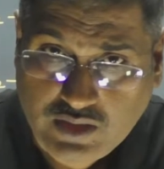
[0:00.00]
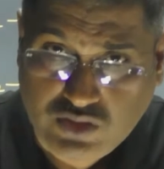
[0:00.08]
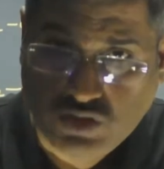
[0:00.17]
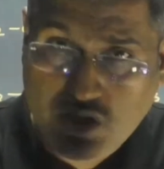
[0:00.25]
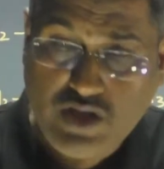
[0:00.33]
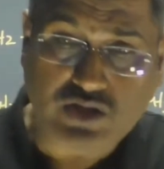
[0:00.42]
the
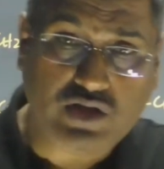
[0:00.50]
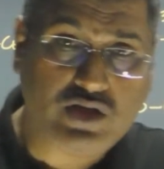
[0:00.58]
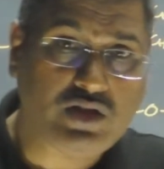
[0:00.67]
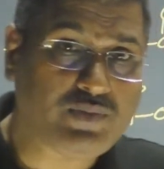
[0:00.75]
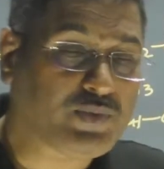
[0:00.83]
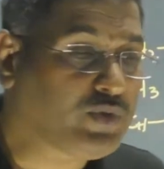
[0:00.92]
change in
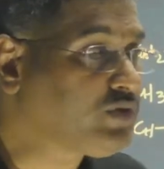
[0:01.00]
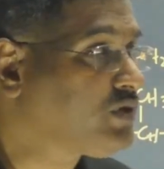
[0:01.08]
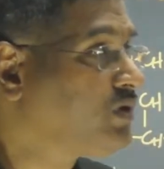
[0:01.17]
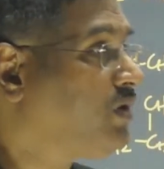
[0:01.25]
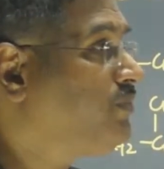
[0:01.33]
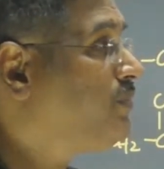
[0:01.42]
the
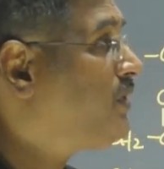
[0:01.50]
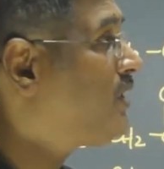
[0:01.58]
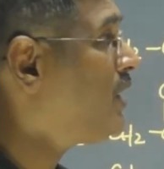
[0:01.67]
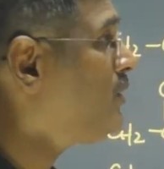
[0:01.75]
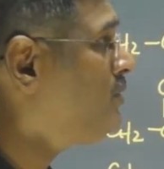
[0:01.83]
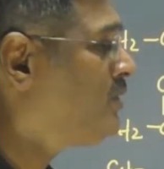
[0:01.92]
position of
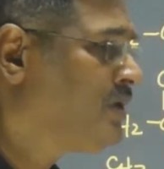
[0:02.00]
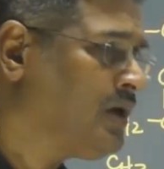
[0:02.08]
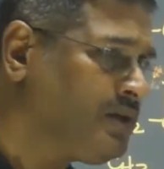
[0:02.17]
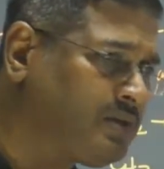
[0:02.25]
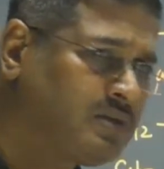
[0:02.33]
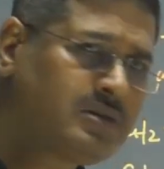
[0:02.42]
methyl?
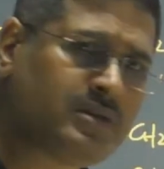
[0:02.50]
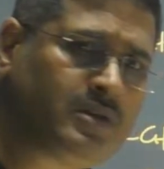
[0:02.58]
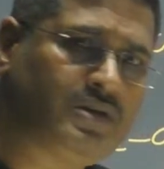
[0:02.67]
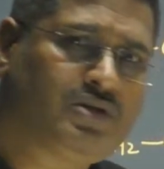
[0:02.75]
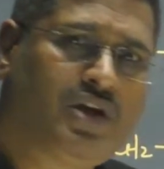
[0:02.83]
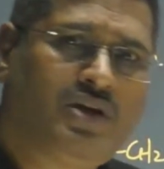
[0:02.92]
Yes, this
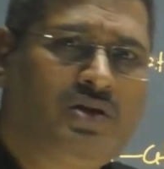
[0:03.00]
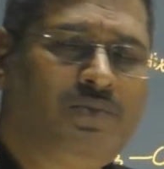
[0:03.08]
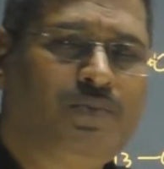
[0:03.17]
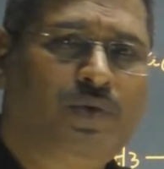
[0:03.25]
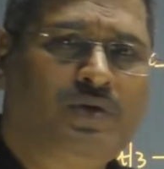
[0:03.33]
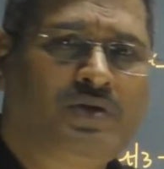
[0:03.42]
is change in
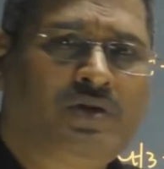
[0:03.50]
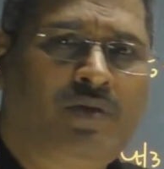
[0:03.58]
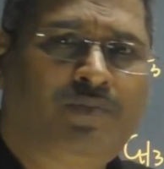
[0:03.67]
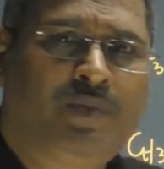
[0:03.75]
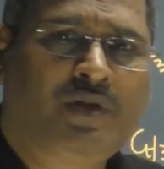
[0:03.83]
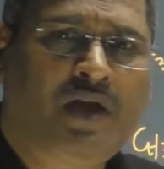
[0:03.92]
position
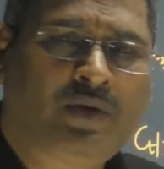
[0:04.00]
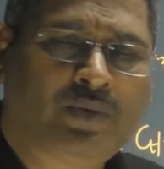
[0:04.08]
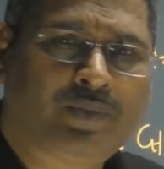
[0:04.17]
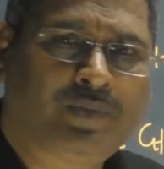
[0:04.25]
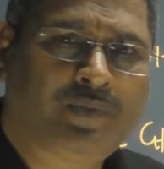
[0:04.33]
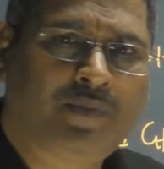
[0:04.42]
of methyl
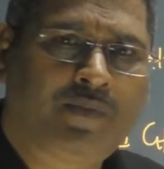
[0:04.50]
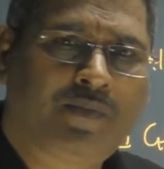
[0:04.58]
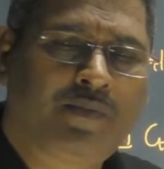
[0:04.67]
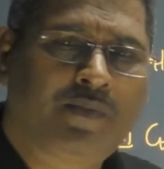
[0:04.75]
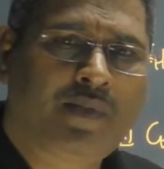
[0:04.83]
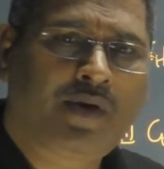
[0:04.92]
group.
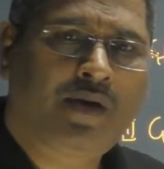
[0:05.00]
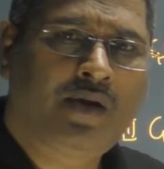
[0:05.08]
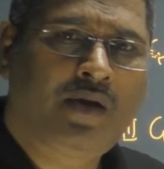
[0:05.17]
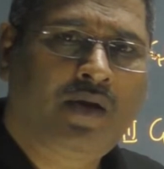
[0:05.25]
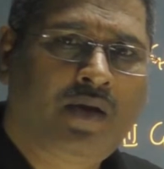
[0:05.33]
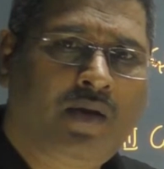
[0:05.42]

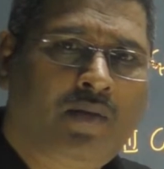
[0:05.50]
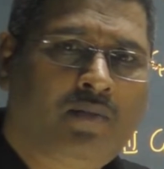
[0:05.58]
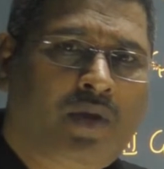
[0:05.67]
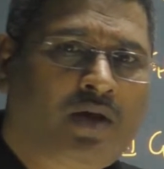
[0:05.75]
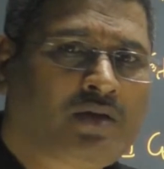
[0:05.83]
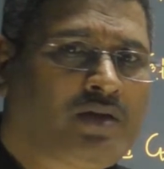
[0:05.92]

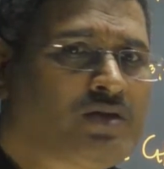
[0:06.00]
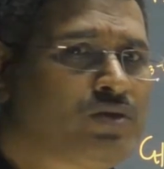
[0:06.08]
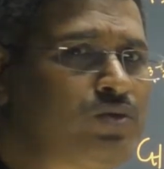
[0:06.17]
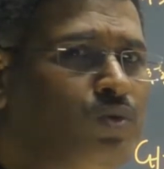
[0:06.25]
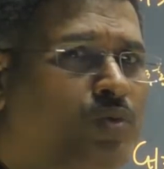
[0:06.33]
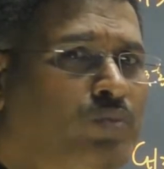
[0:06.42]
But this
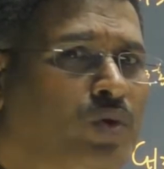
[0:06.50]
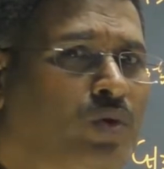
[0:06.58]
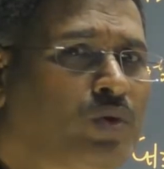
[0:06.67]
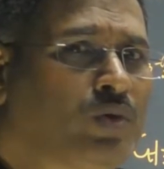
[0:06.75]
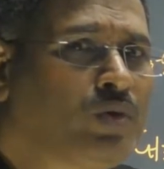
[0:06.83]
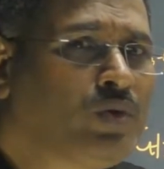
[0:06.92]
is no
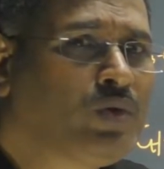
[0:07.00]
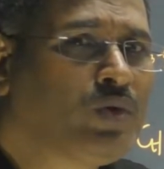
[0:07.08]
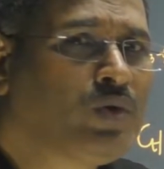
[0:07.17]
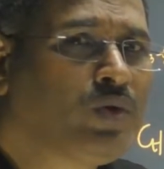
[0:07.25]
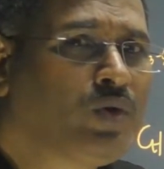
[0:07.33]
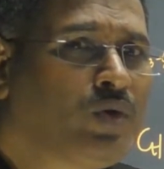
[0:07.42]
more
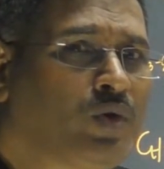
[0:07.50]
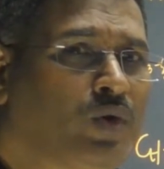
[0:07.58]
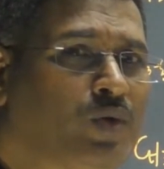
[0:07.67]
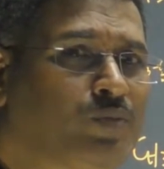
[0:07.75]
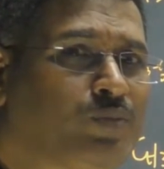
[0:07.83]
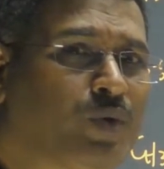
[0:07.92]

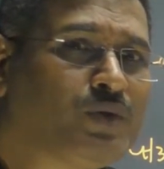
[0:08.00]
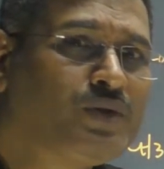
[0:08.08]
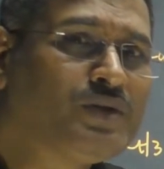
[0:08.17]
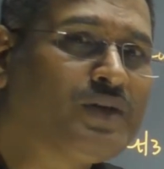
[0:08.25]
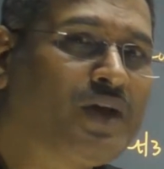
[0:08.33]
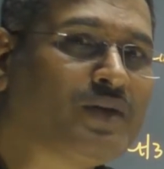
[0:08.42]

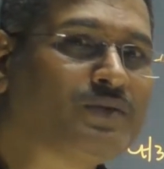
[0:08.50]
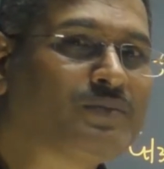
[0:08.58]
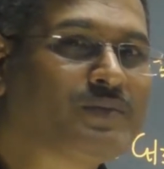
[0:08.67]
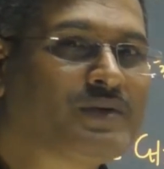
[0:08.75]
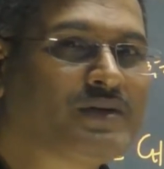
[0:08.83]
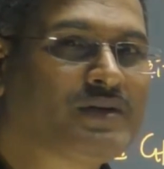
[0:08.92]
position
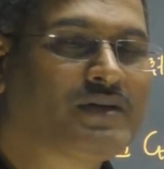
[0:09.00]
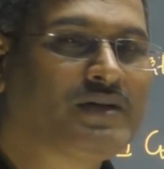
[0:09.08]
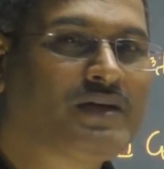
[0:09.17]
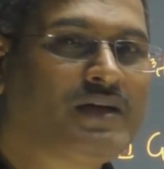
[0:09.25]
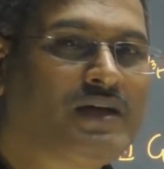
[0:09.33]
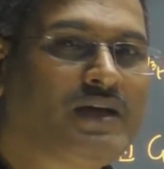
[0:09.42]
isomer.
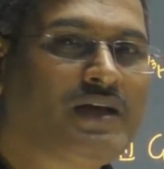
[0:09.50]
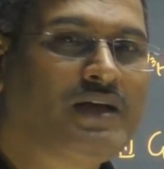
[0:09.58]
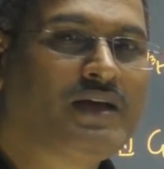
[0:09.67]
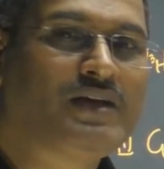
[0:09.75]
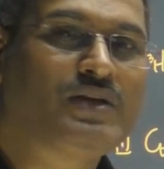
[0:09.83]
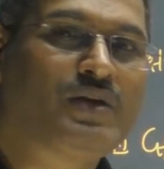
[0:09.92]

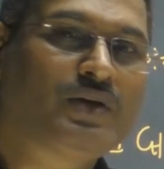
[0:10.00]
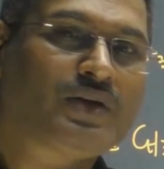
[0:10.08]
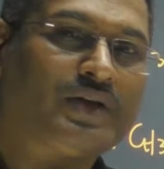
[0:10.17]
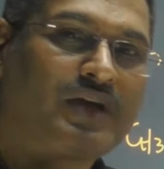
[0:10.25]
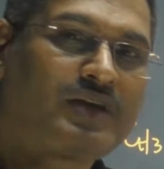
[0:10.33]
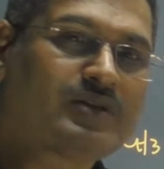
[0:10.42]
It is not the
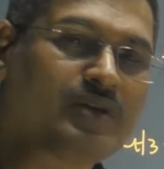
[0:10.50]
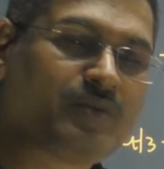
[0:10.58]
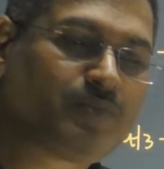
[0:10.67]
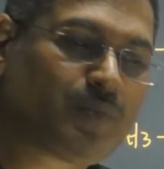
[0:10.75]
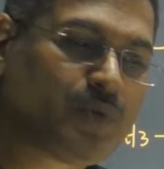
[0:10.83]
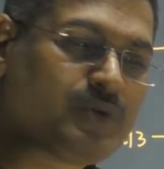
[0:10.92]
case
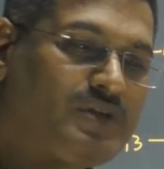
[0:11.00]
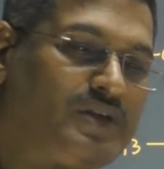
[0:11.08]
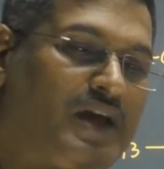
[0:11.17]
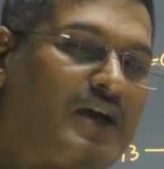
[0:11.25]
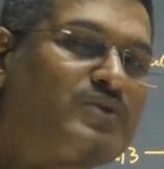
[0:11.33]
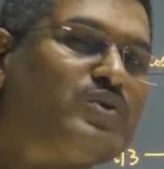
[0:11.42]
of position
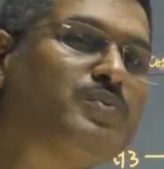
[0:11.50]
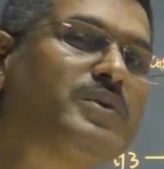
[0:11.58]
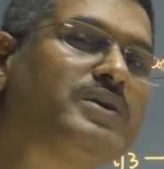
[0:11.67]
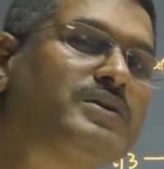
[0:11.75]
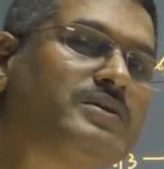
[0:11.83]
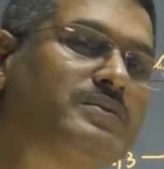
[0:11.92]

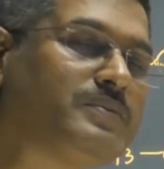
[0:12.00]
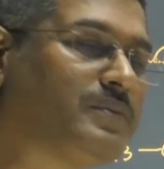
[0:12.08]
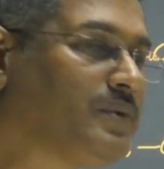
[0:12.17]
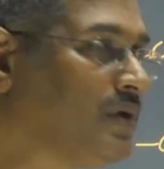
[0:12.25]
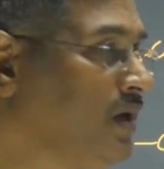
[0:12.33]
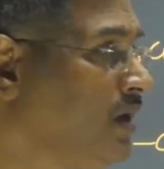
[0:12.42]
isomerism.
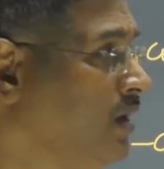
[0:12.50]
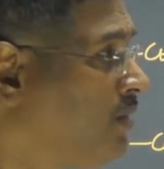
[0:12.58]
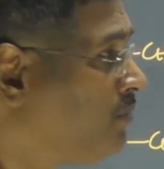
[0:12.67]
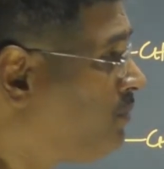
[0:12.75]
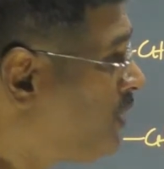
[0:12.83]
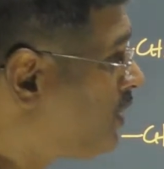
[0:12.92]

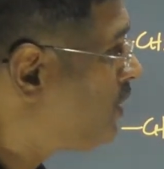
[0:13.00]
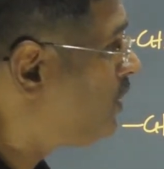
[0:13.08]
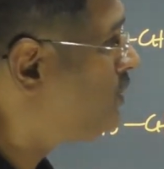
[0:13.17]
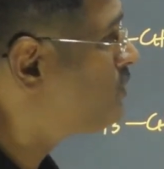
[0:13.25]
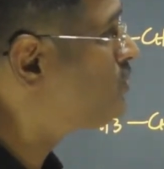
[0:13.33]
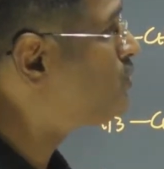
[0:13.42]

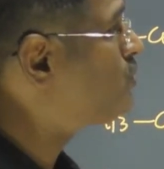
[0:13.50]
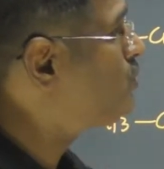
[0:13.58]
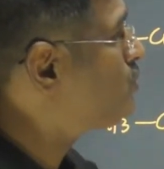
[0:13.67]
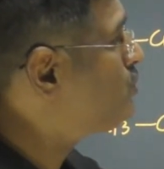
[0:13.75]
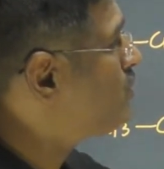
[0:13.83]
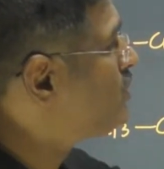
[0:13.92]
Because due
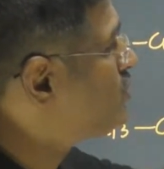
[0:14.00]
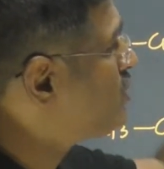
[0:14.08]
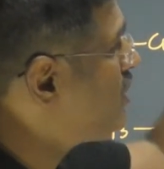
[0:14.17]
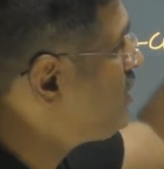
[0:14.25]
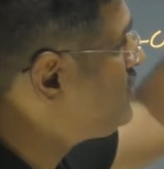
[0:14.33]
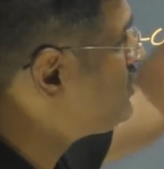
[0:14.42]
to the
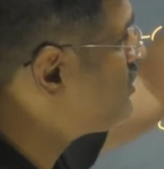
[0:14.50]
change